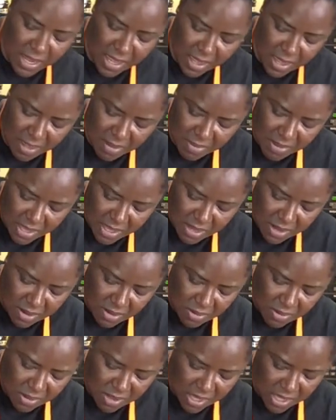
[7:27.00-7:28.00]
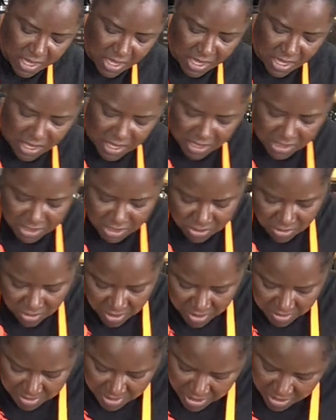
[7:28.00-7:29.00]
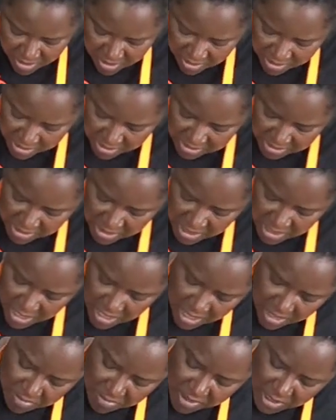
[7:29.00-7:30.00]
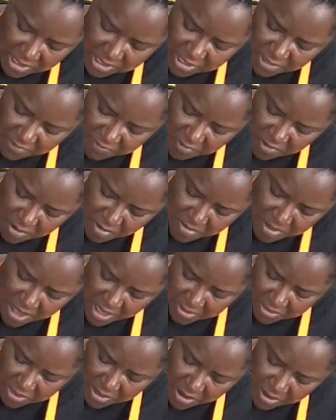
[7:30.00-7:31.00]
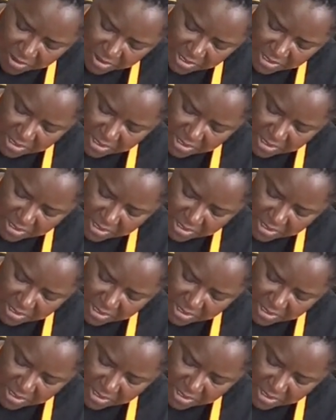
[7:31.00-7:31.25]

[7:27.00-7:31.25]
I am going to go ahead and scrape down this and mix it for about 30